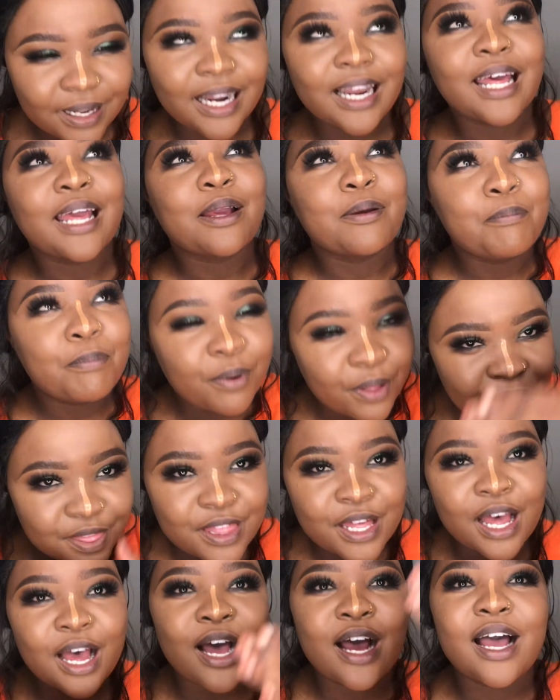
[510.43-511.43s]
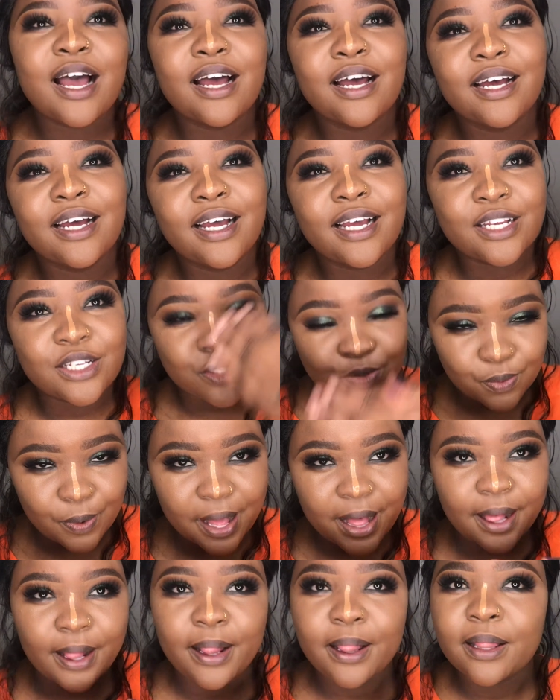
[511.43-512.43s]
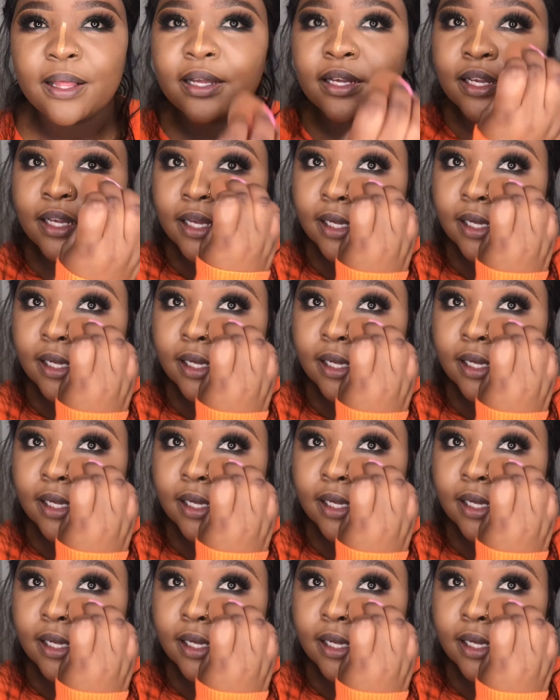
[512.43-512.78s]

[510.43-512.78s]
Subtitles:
Like put that as well,